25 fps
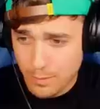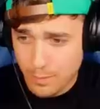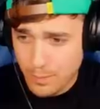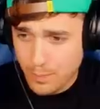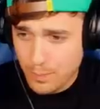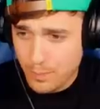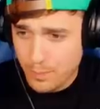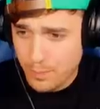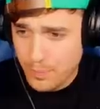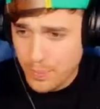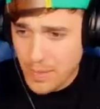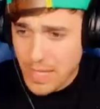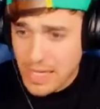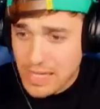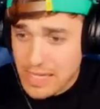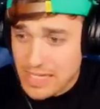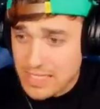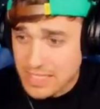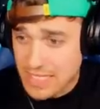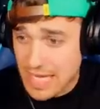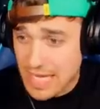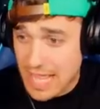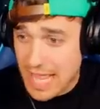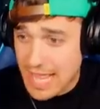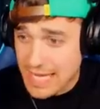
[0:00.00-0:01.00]
Uh,
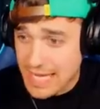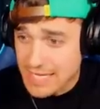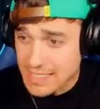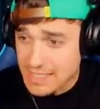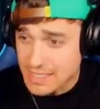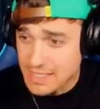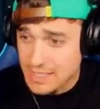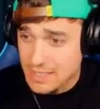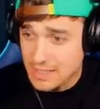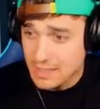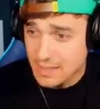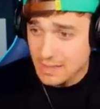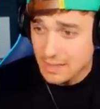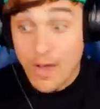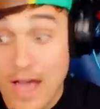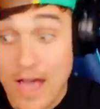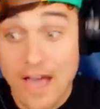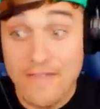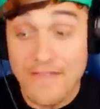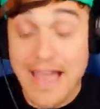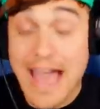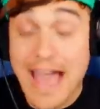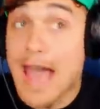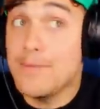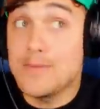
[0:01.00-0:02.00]
apologize? You
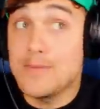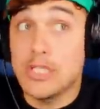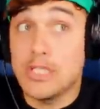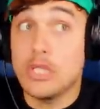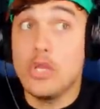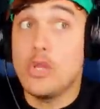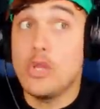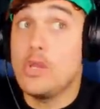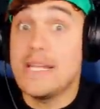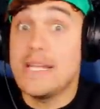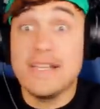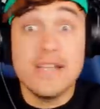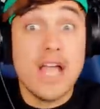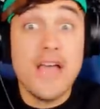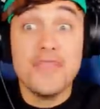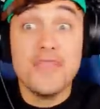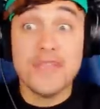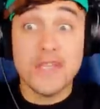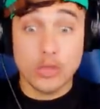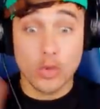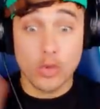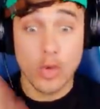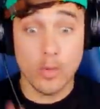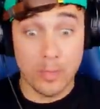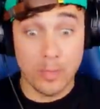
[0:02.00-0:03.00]
have absolutely
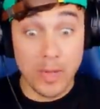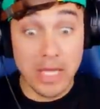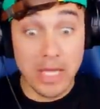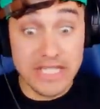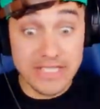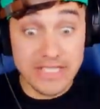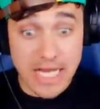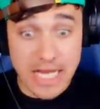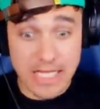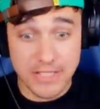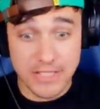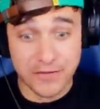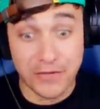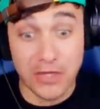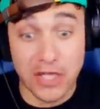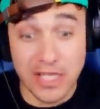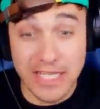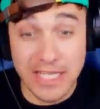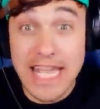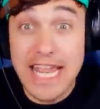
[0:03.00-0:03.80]
nothing to apologize for,